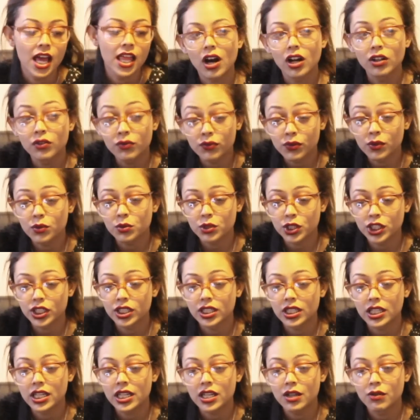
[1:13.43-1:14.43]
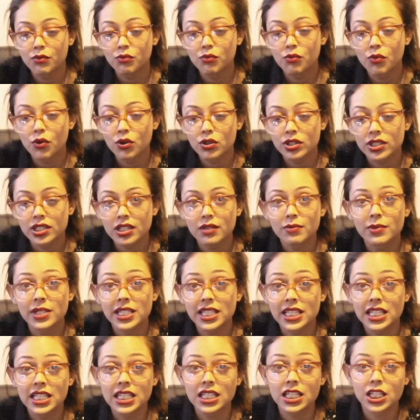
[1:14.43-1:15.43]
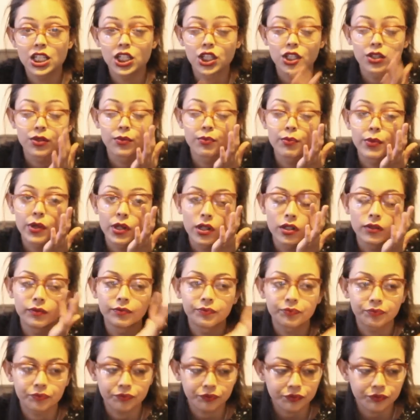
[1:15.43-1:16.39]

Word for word: Unfortunately it was limited edition but